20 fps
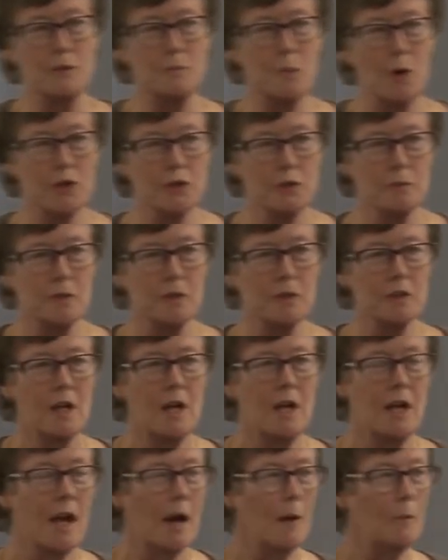possible,
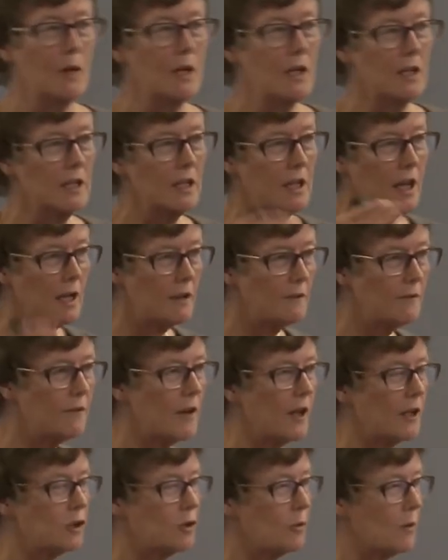and we're going to get
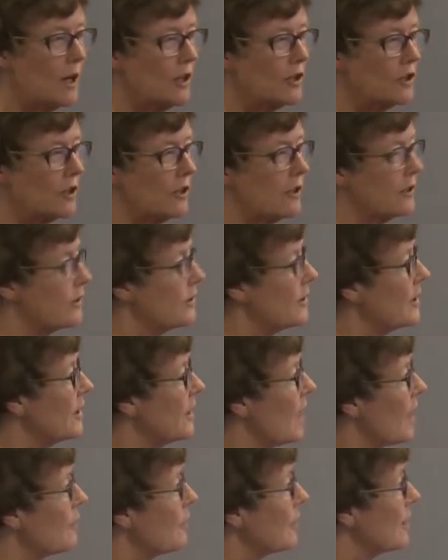fluctuations in
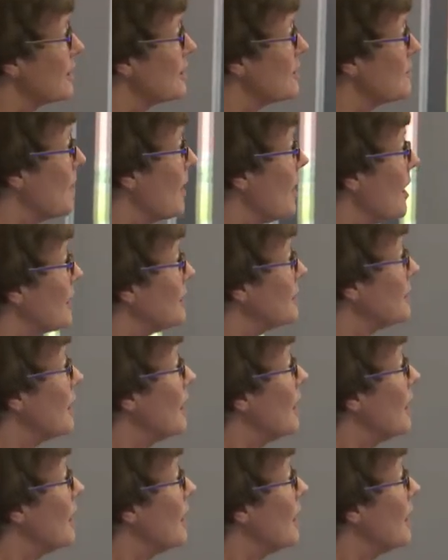aggregate demand.